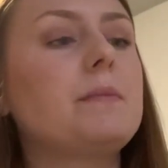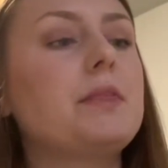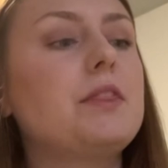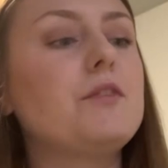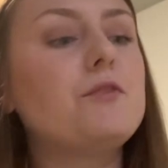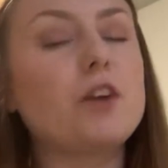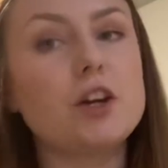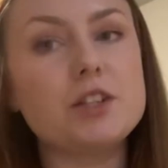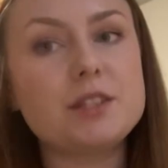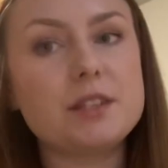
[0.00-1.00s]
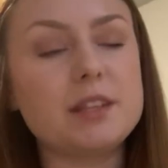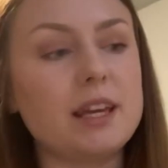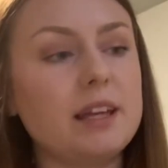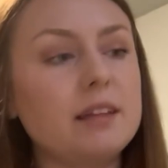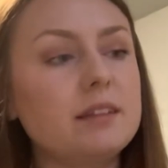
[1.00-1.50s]
The first
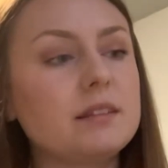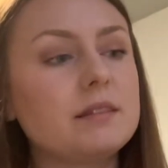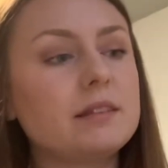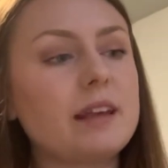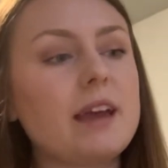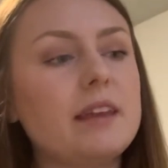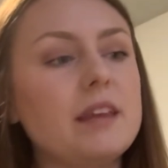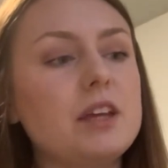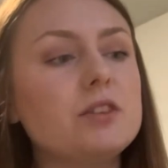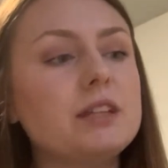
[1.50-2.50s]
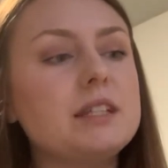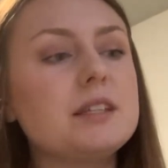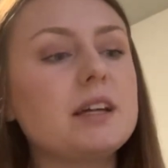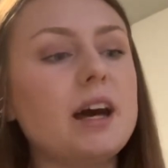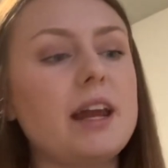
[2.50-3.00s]
thing that you'll need to
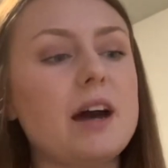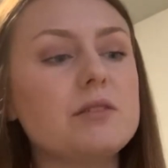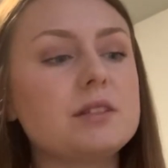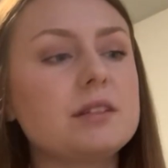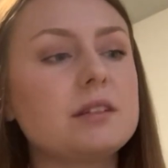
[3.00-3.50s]
cut out